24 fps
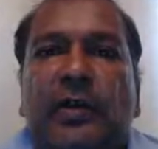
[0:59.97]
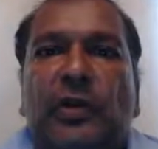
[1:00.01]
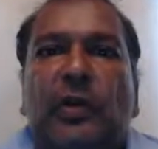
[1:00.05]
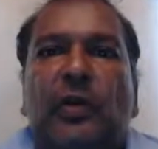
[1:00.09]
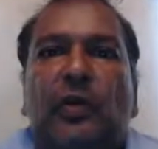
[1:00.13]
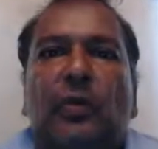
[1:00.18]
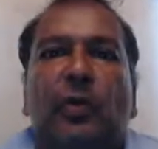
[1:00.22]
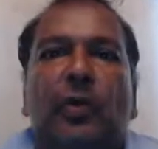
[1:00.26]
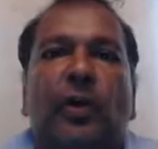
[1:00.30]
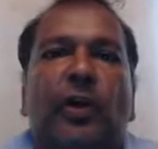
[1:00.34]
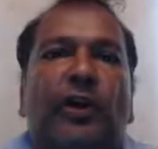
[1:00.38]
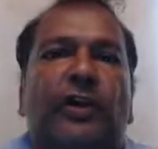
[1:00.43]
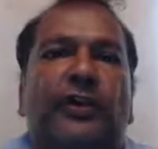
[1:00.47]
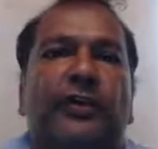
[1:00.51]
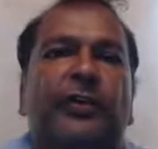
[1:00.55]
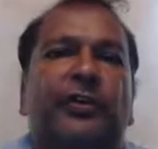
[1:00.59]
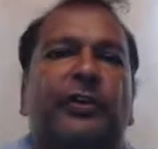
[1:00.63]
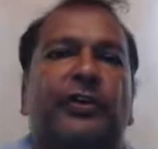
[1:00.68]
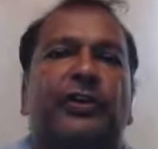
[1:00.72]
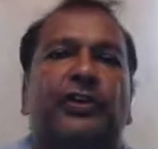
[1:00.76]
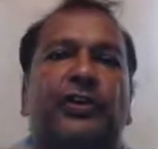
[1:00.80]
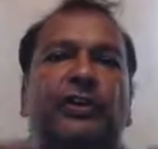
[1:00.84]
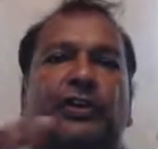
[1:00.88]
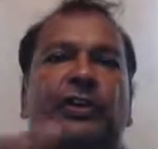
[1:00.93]
what
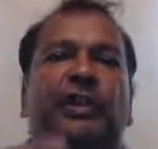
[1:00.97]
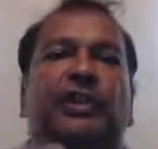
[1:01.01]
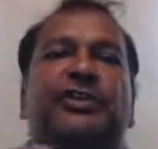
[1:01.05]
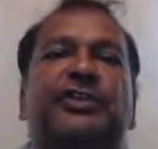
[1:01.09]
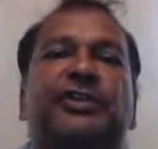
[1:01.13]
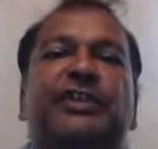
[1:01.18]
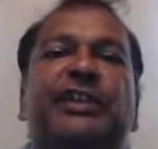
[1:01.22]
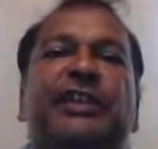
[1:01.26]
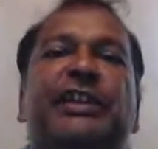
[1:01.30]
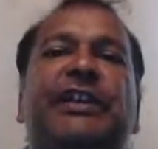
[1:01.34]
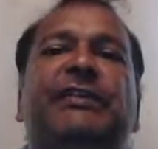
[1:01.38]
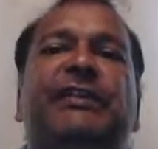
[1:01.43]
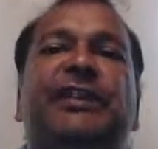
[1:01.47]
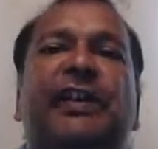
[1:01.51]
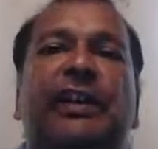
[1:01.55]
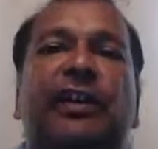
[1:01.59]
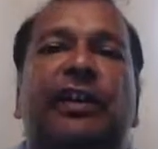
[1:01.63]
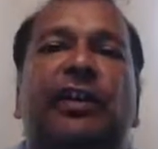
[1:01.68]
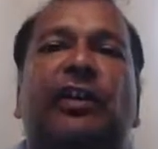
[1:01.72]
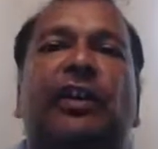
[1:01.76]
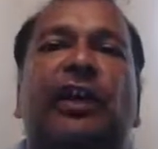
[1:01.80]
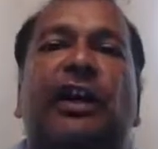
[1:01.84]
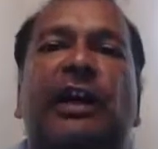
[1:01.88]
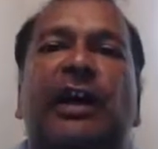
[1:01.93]
you're achieving
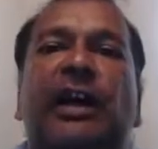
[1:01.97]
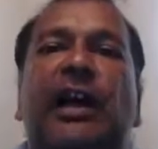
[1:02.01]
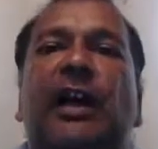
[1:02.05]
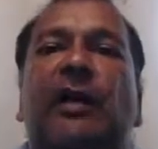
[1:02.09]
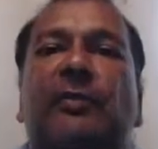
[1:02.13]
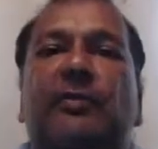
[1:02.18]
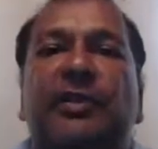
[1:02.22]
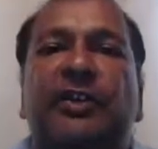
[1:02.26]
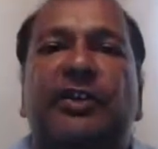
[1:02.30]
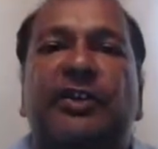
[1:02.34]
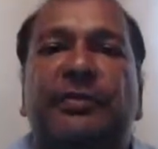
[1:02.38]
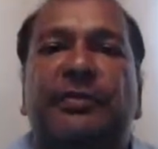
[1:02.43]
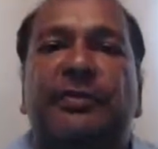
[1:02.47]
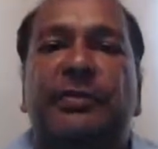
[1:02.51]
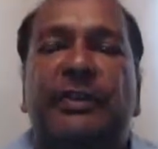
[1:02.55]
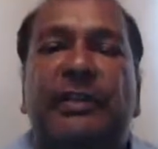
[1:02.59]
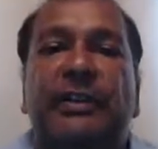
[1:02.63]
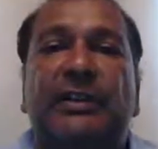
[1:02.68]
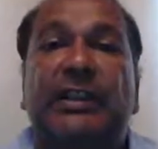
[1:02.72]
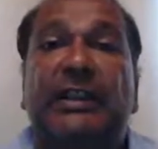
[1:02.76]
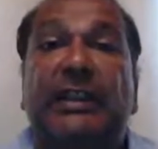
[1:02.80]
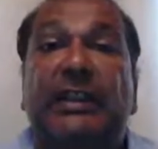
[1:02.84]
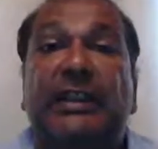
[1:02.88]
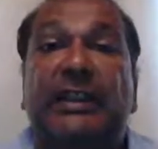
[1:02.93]
or
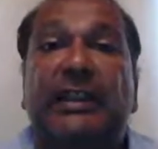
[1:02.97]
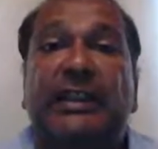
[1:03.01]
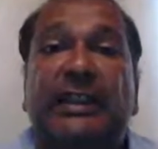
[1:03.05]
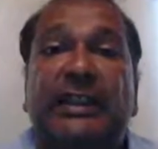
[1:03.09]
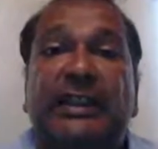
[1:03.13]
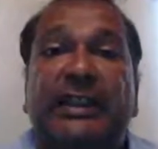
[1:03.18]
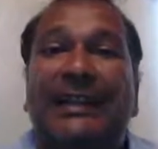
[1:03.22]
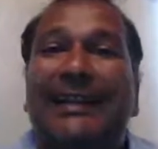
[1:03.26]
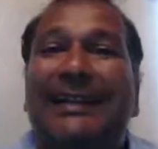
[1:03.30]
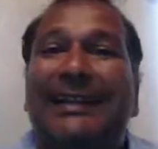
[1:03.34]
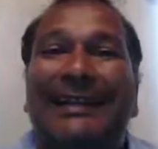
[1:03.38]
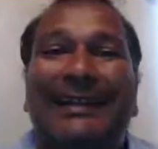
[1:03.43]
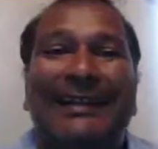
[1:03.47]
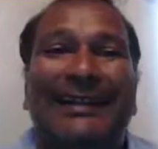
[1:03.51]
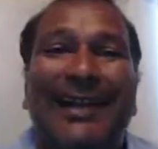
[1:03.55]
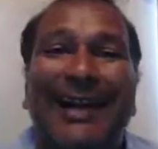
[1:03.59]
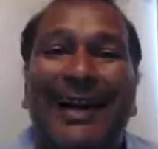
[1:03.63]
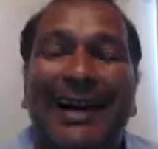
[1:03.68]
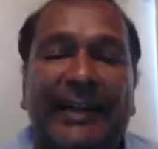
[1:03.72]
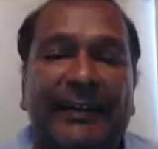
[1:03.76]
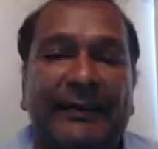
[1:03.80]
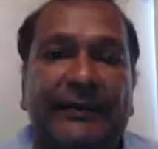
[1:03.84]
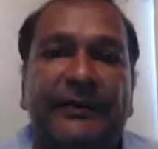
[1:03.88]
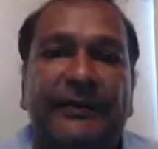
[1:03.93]
accomplishment in life,